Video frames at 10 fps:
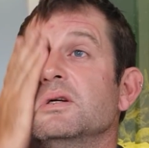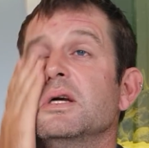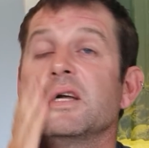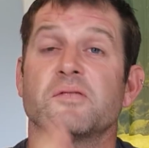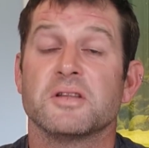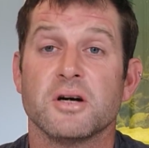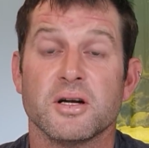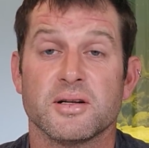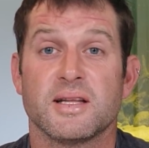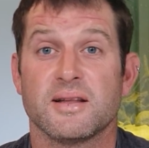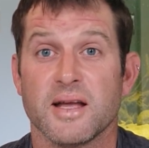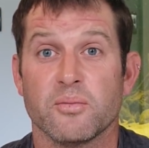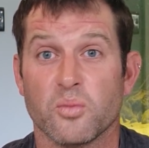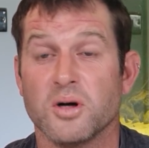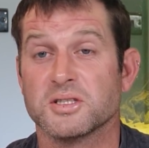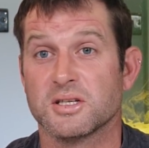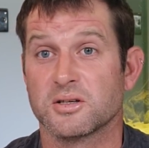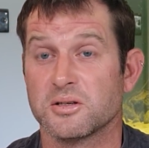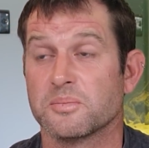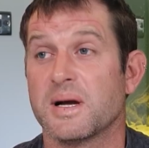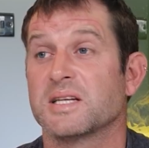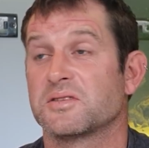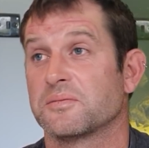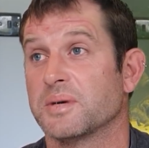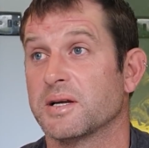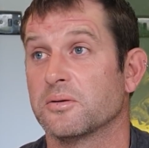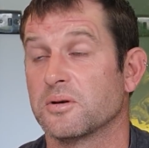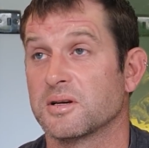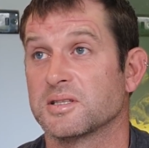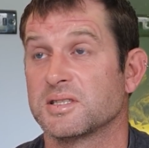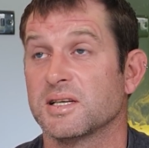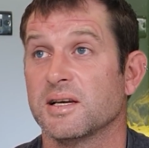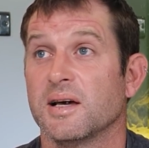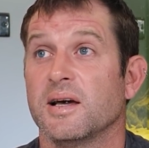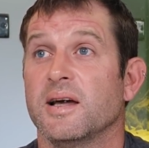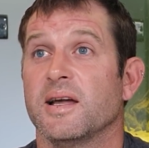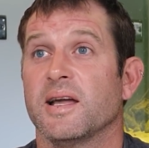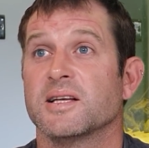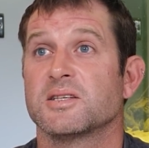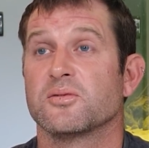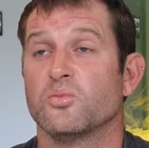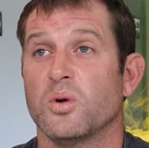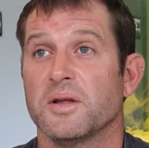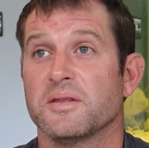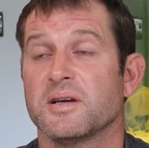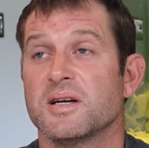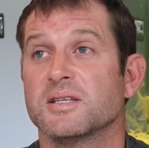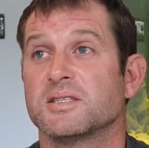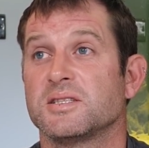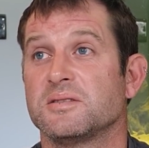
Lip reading: even though it wasn't a good match for me, in all honesty, it's the one that